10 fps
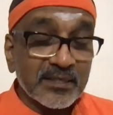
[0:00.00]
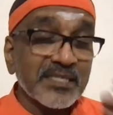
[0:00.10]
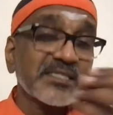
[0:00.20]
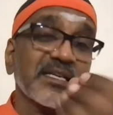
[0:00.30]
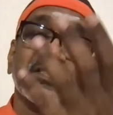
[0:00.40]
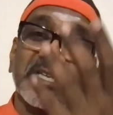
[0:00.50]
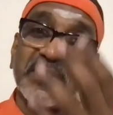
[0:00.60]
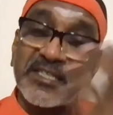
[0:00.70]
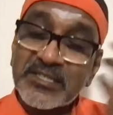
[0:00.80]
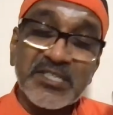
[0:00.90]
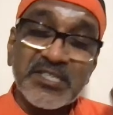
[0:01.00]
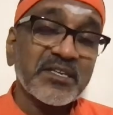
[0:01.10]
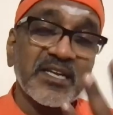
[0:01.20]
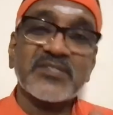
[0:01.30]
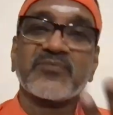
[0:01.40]
disgusting. It is
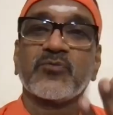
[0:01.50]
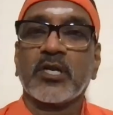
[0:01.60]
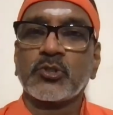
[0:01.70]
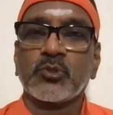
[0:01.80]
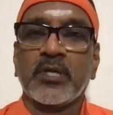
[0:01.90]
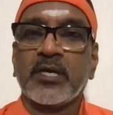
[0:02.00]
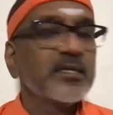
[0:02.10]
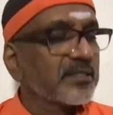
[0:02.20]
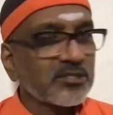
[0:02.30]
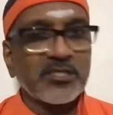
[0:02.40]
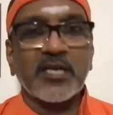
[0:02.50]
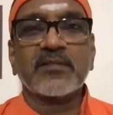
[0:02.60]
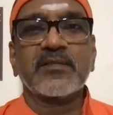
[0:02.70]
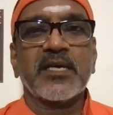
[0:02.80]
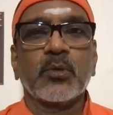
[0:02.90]
disgraceful, Arjuna.
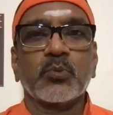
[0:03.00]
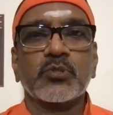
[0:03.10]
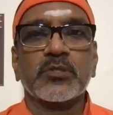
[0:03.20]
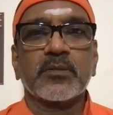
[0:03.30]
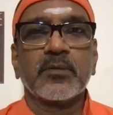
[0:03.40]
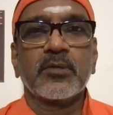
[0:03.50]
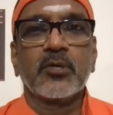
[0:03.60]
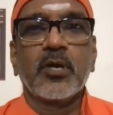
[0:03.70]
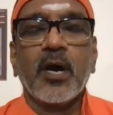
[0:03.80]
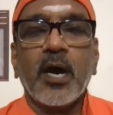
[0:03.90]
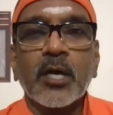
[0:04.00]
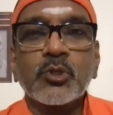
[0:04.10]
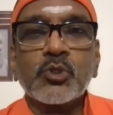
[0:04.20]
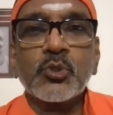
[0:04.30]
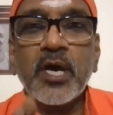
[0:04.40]
Chuck this out.
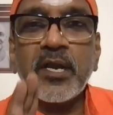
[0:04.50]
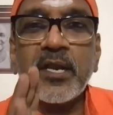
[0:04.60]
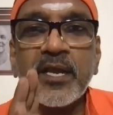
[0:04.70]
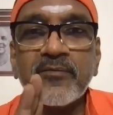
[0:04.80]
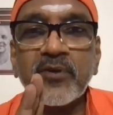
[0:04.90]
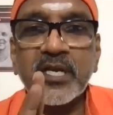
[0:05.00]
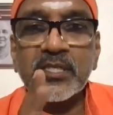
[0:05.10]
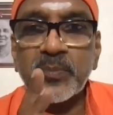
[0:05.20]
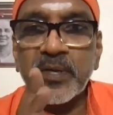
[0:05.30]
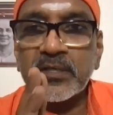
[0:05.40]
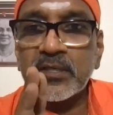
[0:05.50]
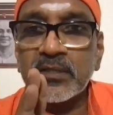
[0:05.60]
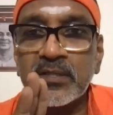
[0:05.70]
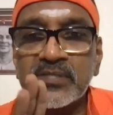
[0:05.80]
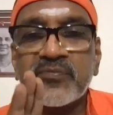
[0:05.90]
Arjuna never
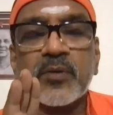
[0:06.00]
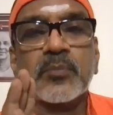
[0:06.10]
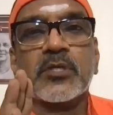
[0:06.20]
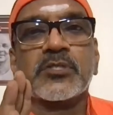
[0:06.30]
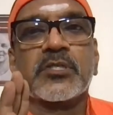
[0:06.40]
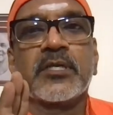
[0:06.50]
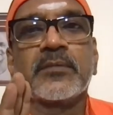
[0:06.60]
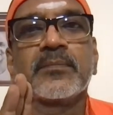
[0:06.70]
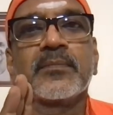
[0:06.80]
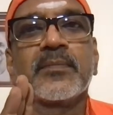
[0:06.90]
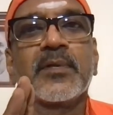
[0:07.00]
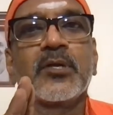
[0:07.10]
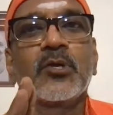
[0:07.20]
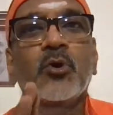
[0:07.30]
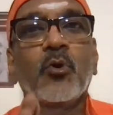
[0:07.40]
expected this from Krishna.
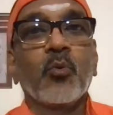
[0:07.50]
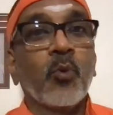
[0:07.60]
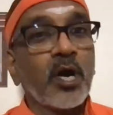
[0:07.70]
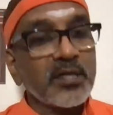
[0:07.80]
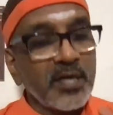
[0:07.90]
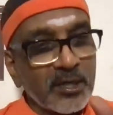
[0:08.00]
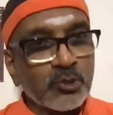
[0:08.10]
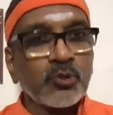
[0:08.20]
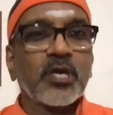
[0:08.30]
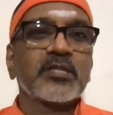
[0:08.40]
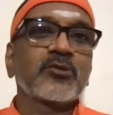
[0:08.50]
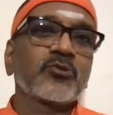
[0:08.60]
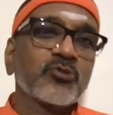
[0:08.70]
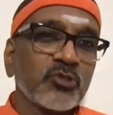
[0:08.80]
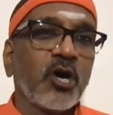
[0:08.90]
What Arjuna
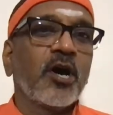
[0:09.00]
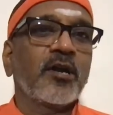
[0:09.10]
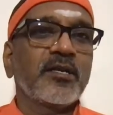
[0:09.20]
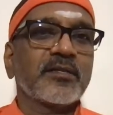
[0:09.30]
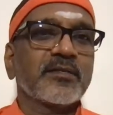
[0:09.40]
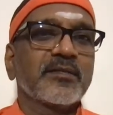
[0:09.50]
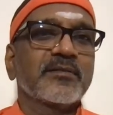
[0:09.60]
thought